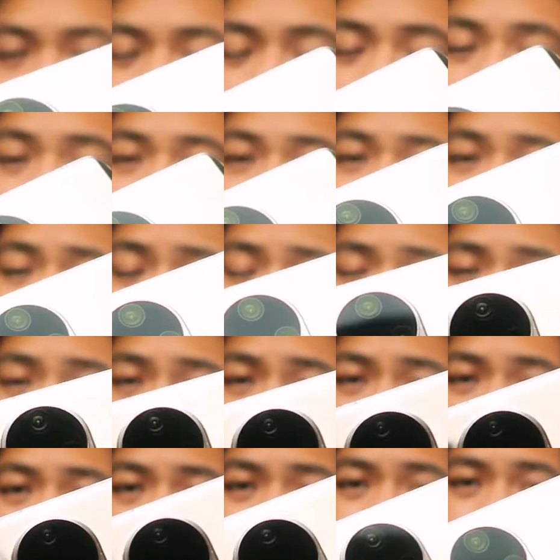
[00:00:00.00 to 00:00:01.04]
So we've got the
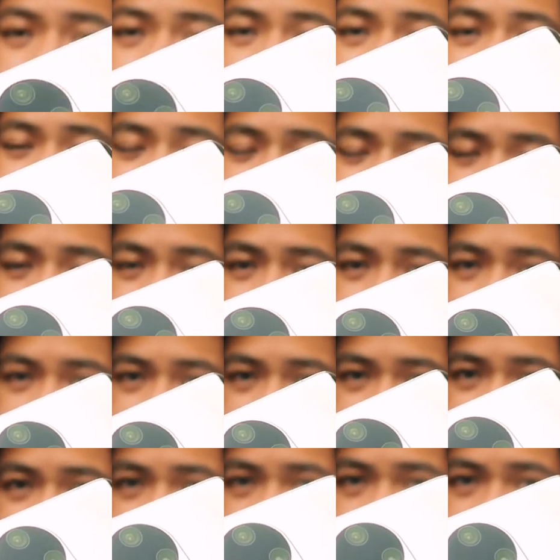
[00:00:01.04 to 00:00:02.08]
main camera sensor, which
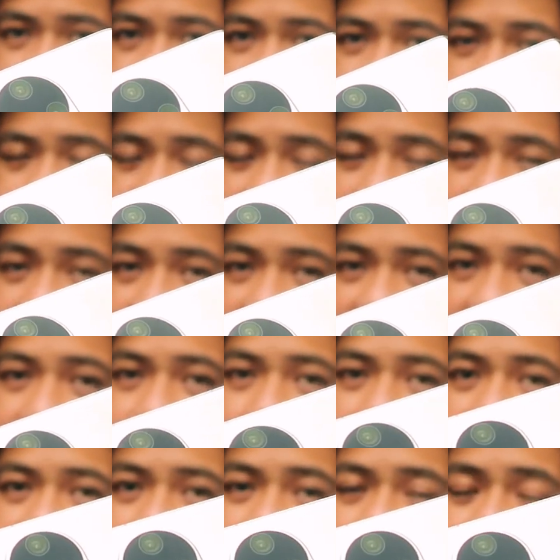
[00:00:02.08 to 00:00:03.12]
is a fifty
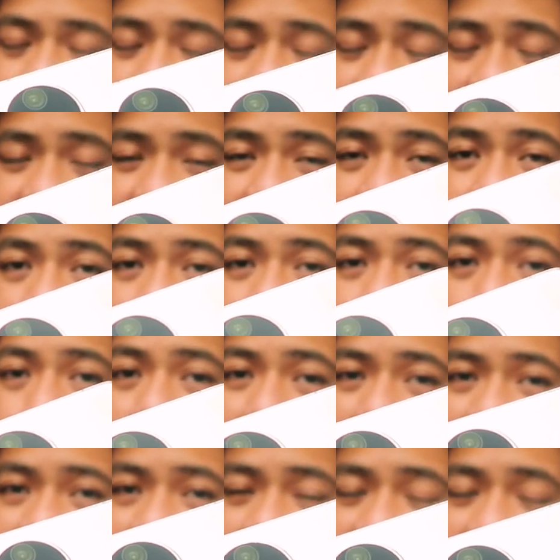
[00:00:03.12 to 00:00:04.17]
megapixel
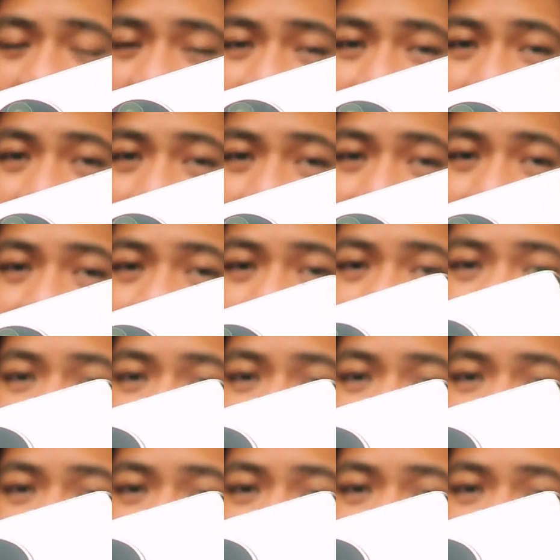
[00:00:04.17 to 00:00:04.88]
wide angle.